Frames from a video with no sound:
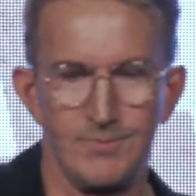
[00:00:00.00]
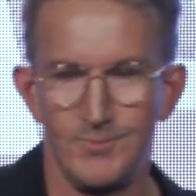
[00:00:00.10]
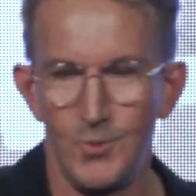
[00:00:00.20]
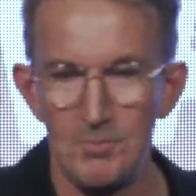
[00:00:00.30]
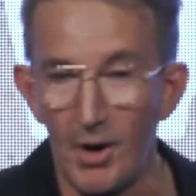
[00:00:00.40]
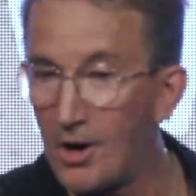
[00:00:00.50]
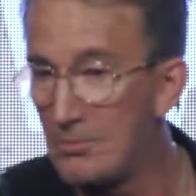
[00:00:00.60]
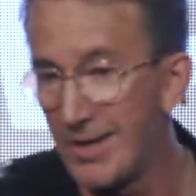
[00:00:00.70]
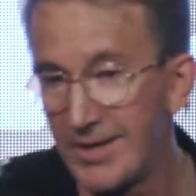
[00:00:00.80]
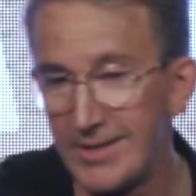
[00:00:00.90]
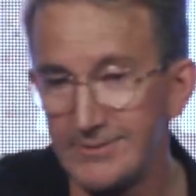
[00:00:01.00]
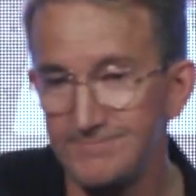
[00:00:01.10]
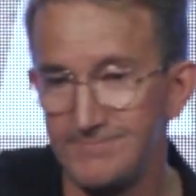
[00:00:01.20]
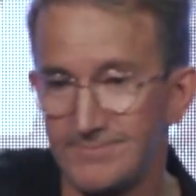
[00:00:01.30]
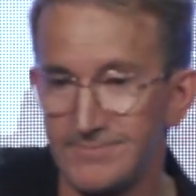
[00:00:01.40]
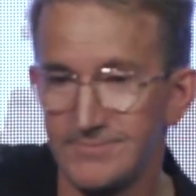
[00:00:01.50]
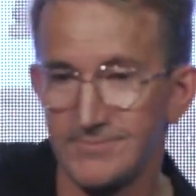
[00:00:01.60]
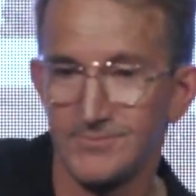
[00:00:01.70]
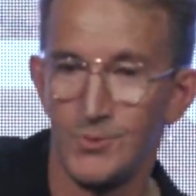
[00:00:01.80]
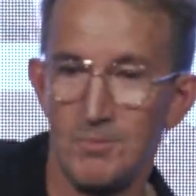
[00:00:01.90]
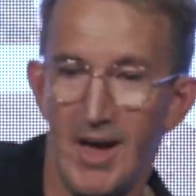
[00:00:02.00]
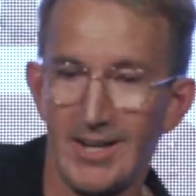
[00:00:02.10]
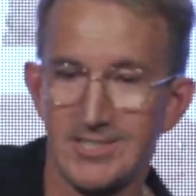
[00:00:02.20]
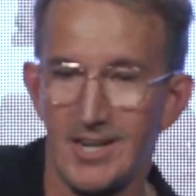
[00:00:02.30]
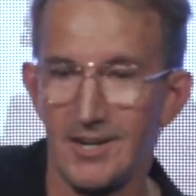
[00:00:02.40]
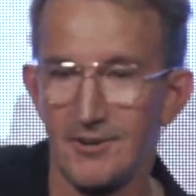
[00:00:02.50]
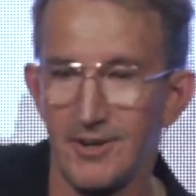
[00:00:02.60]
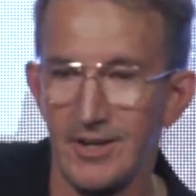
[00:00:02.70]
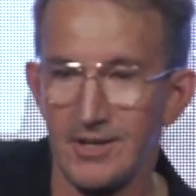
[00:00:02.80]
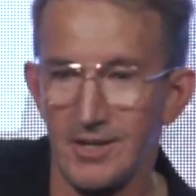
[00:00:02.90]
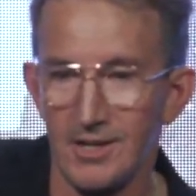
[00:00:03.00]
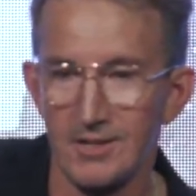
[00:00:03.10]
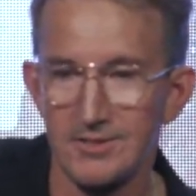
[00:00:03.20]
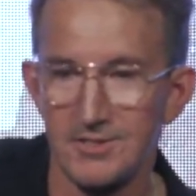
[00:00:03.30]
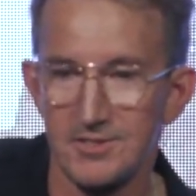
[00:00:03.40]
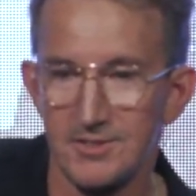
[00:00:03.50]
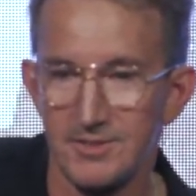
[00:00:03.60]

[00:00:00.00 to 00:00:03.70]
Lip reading: we borrowed money. We maxed out our credit cards.